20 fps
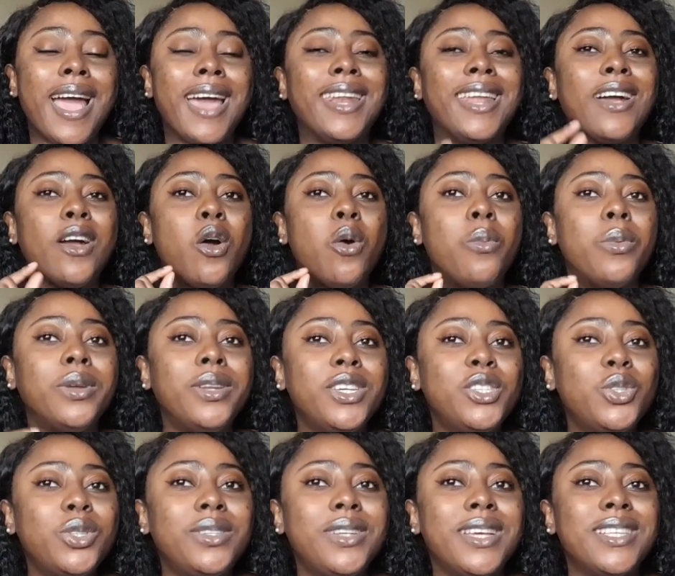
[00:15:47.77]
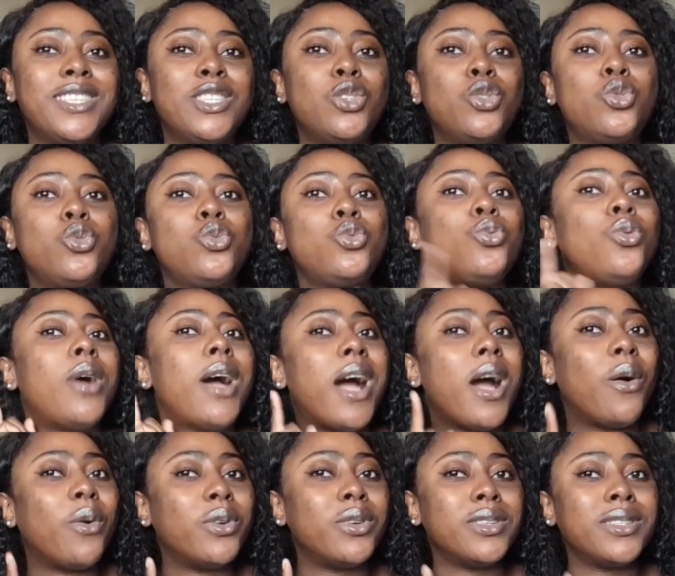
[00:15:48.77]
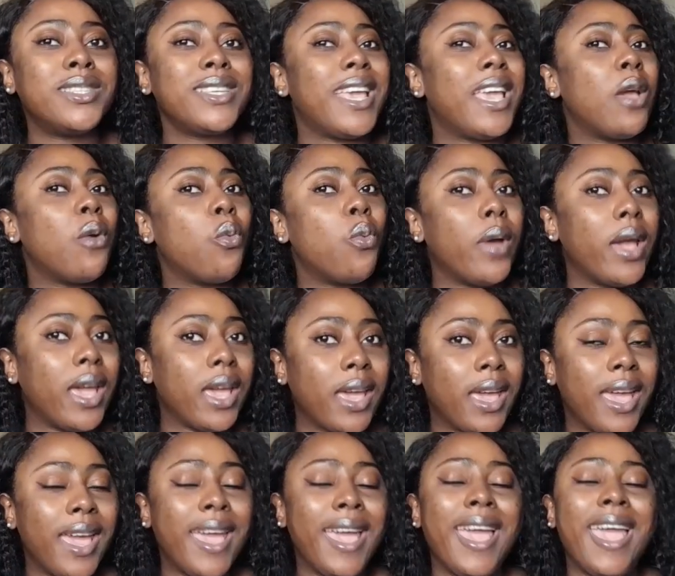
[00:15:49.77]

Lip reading: an accommodation that is 2 hours away.